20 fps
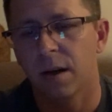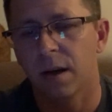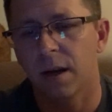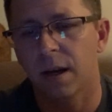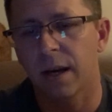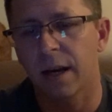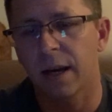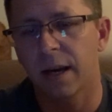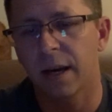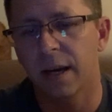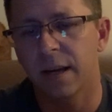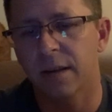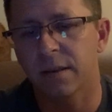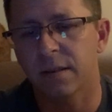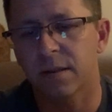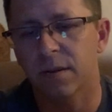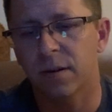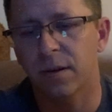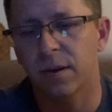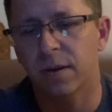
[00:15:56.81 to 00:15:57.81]
and
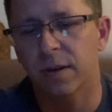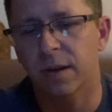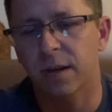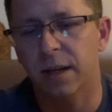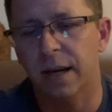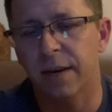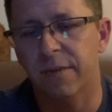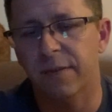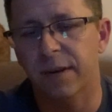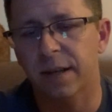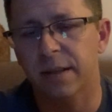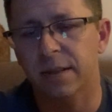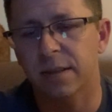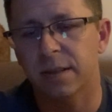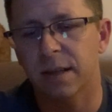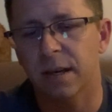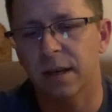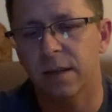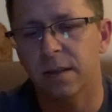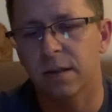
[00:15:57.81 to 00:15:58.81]
so you can have that
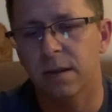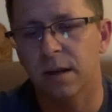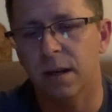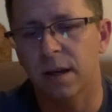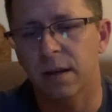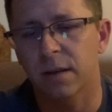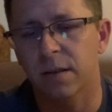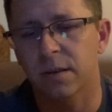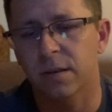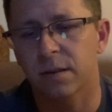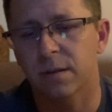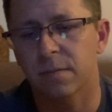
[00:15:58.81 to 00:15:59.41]
set and